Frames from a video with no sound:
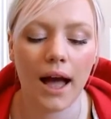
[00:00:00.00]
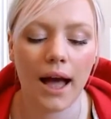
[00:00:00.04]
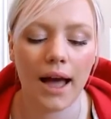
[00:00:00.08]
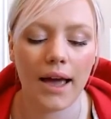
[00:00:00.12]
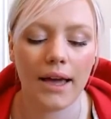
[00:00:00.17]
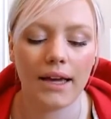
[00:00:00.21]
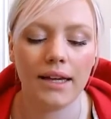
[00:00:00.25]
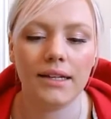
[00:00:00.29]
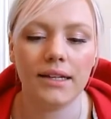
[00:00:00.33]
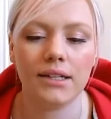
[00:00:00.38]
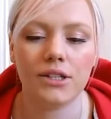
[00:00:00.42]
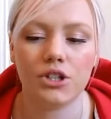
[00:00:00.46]

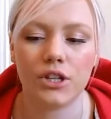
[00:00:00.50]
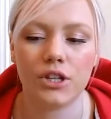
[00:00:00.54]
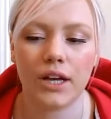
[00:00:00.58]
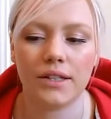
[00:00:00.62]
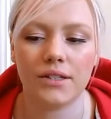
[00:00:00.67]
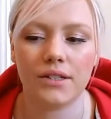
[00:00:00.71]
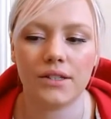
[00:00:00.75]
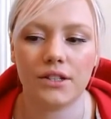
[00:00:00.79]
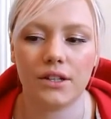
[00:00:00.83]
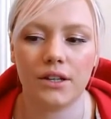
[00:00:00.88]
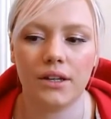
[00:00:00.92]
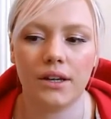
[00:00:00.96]

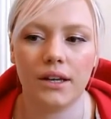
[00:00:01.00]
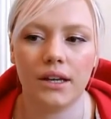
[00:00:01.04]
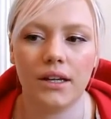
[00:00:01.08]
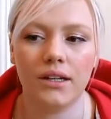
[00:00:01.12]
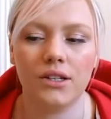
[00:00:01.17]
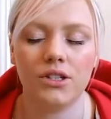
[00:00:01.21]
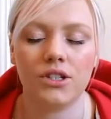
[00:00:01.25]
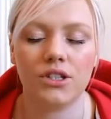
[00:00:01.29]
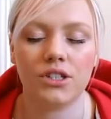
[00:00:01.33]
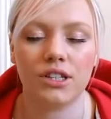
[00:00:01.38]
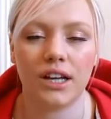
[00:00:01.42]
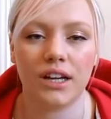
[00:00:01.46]

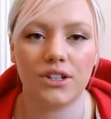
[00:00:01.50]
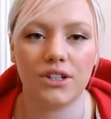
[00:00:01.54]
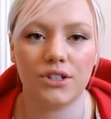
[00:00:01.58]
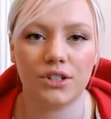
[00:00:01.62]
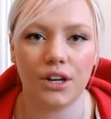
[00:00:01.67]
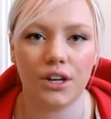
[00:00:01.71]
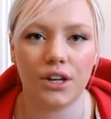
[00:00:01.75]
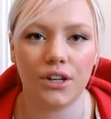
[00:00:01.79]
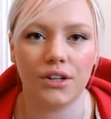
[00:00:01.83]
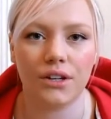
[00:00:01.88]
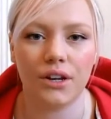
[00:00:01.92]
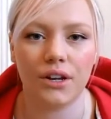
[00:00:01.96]
each
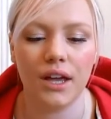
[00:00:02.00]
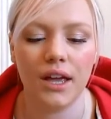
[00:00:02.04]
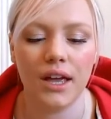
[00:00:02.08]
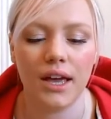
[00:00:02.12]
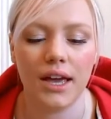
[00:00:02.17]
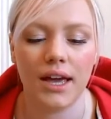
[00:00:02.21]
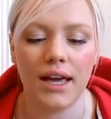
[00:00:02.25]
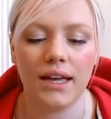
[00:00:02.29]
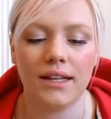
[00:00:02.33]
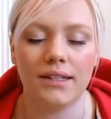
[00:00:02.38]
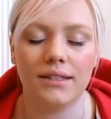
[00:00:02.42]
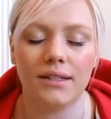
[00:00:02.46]
session
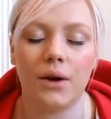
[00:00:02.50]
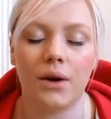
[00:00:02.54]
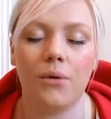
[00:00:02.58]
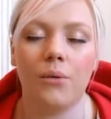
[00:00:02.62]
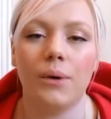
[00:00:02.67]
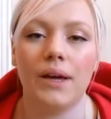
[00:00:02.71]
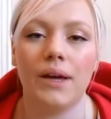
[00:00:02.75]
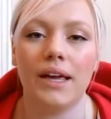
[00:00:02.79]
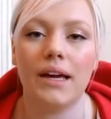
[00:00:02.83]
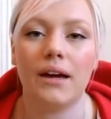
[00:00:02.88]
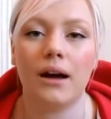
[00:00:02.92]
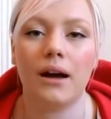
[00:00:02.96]
is a
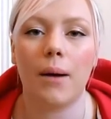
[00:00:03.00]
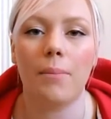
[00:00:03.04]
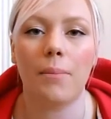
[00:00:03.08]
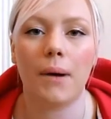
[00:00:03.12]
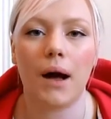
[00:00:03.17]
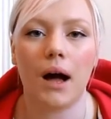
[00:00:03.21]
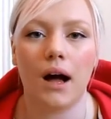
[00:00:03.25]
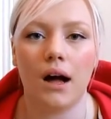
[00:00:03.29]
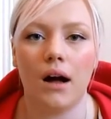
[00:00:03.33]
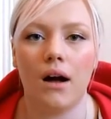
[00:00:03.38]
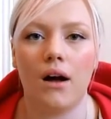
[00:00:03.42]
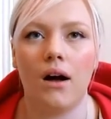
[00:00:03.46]
week
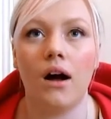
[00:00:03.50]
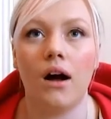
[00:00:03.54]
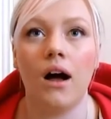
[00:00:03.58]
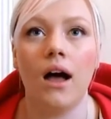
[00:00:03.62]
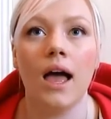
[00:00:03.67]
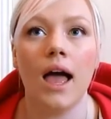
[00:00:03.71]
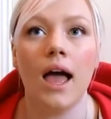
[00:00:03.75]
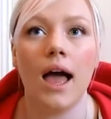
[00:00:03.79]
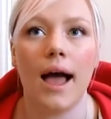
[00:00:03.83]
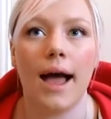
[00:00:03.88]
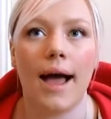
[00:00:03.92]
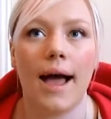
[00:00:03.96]
apart,
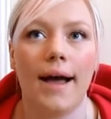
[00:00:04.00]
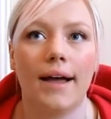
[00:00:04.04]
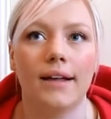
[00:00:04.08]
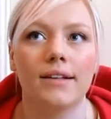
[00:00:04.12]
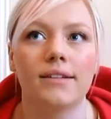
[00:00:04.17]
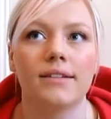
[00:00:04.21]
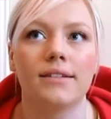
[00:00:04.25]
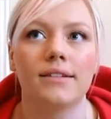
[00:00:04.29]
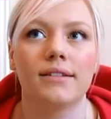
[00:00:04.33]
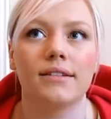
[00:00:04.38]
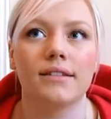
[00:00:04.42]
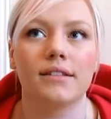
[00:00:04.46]

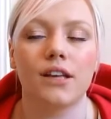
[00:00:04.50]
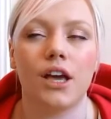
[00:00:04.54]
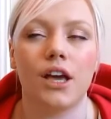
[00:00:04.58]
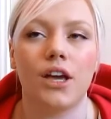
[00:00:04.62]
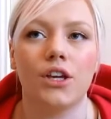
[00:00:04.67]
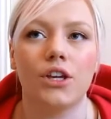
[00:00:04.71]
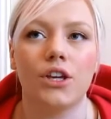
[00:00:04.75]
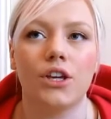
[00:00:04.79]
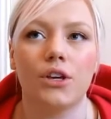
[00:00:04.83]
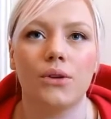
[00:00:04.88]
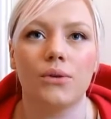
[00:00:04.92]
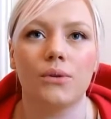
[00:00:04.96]
and
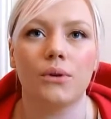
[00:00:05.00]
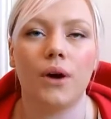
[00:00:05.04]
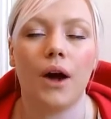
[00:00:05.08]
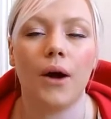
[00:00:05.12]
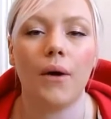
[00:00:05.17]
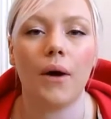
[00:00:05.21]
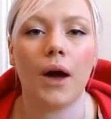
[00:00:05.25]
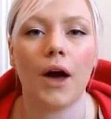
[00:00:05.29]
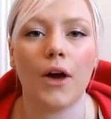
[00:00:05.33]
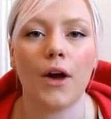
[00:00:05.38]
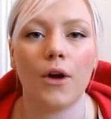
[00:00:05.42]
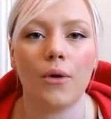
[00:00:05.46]
you go
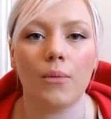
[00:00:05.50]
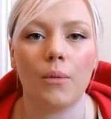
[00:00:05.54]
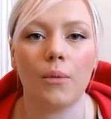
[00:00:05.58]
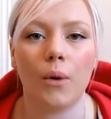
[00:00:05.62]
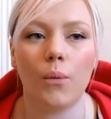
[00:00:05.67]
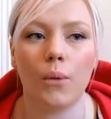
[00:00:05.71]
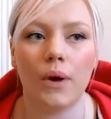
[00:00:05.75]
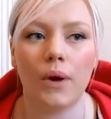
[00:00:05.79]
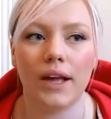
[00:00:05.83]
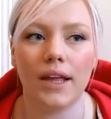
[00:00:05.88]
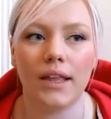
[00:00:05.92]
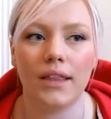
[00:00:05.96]
home
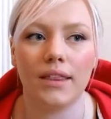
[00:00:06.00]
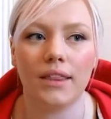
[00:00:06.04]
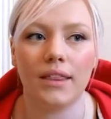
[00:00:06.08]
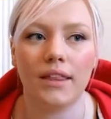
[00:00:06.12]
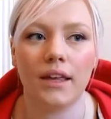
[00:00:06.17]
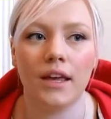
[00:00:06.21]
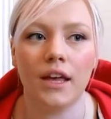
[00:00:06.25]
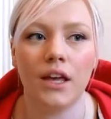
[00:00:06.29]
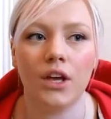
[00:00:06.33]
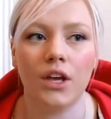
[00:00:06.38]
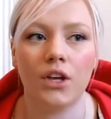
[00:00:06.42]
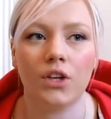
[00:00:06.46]
with
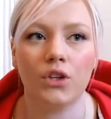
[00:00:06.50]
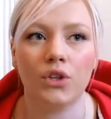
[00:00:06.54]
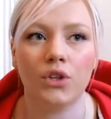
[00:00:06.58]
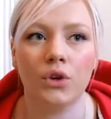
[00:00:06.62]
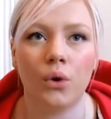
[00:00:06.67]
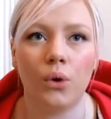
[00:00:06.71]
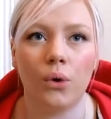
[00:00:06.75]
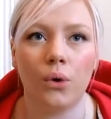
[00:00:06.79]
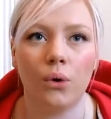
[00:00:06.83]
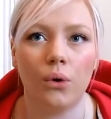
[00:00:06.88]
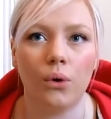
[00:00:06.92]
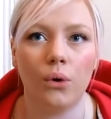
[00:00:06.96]

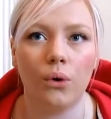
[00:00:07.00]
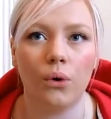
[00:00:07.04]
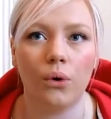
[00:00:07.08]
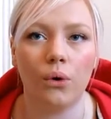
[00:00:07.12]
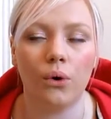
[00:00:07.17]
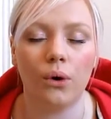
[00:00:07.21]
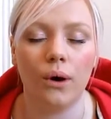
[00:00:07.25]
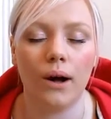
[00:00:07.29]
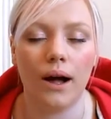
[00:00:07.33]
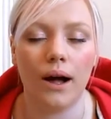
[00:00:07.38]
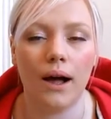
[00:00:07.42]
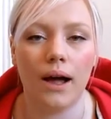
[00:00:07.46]

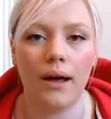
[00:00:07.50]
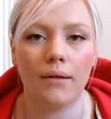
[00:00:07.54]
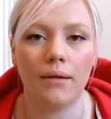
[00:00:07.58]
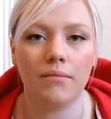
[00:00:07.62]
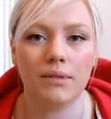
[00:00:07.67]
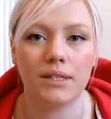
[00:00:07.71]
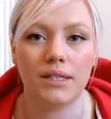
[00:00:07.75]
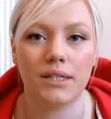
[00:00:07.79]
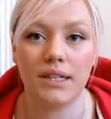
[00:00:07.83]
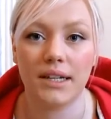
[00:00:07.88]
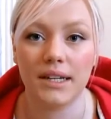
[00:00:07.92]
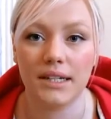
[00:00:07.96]
your
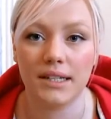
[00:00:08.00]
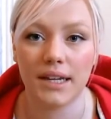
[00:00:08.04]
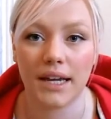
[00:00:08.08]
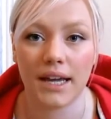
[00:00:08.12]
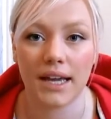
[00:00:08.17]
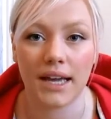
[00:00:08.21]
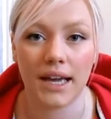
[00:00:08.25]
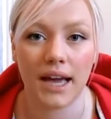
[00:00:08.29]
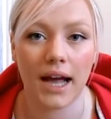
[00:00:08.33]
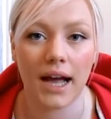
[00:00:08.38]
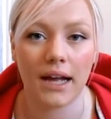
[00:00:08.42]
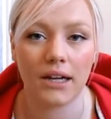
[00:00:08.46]

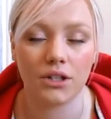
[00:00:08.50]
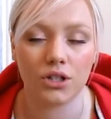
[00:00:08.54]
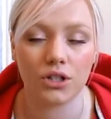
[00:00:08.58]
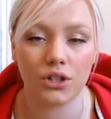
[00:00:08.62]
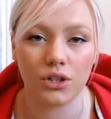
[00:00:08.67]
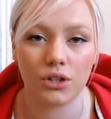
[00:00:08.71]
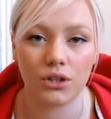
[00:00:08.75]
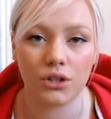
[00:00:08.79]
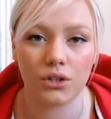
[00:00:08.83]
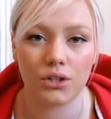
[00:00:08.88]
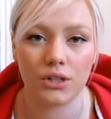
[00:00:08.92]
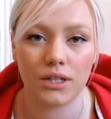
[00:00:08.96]
CD, and
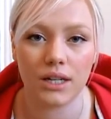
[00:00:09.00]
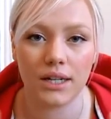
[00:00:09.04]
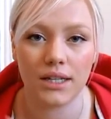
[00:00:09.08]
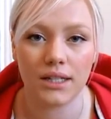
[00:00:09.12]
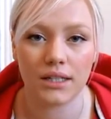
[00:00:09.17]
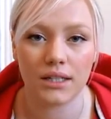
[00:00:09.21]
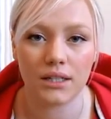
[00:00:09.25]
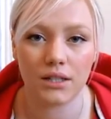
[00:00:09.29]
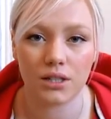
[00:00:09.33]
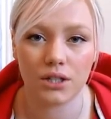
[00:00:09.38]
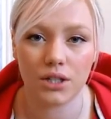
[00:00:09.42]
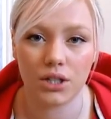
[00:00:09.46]
you're to
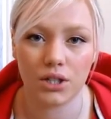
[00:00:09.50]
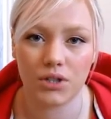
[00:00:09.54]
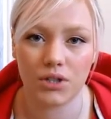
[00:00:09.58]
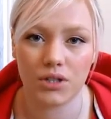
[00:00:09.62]
listen to your